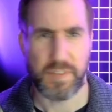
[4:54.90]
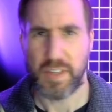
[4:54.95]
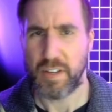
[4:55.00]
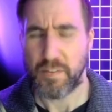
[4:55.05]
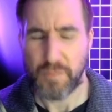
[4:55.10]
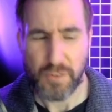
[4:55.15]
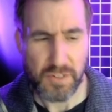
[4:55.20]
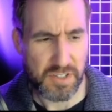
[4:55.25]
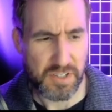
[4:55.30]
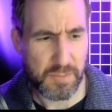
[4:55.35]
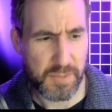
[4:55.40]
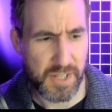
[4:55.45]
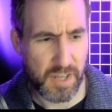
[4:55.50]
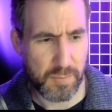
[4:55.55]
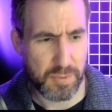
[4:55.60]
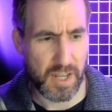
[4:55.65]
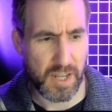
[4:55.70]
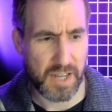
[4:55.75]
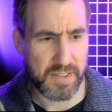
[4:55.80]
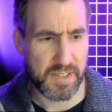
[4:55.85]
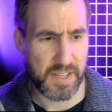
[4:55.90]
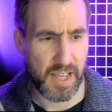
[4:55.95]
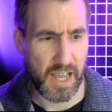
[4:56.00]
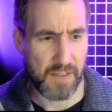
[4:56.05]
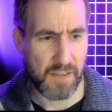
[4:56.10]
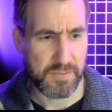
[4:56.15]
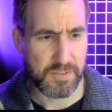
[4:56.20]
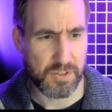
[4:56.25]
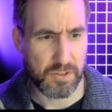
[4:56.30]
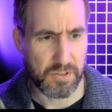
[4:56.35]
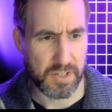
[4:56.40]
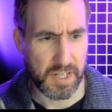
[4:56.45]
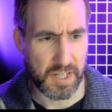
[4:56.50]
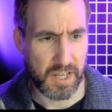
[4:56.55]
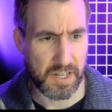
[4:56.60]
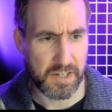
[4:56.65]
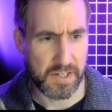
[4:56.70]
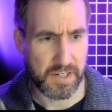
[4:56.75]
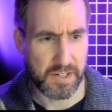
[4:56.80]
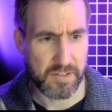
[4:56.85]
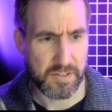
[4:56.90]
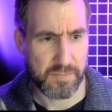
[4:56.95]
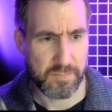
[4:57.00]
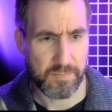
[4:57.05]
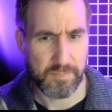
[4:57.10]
First, let me apply the halftone again here.